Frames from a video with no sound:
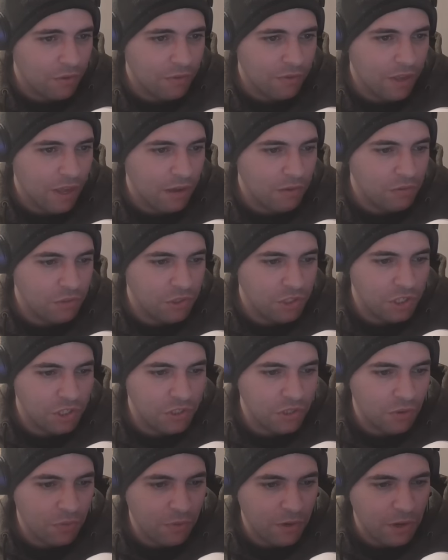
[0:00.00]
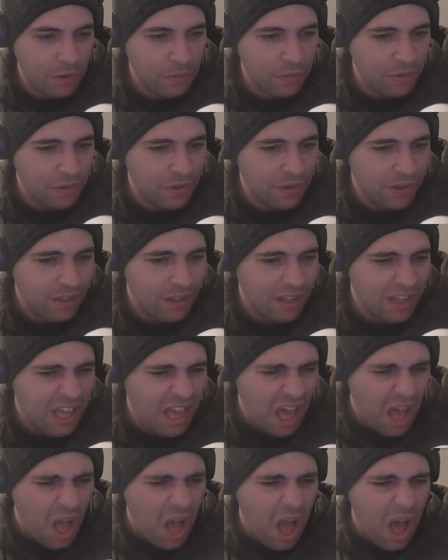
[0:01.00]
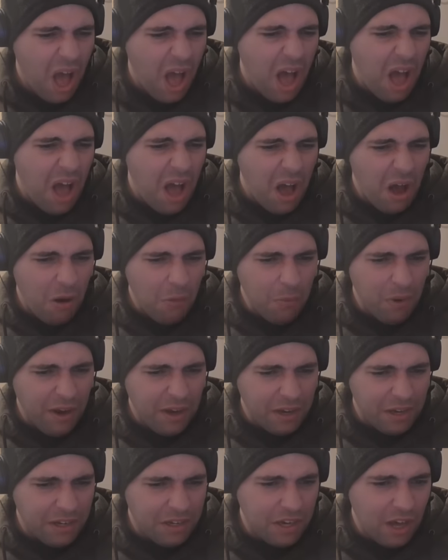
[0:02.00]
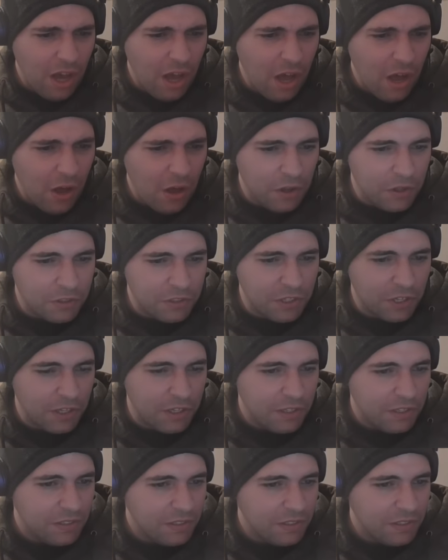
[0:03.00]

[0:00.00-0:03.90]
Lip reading: Oh no, she's not well. Oh my god!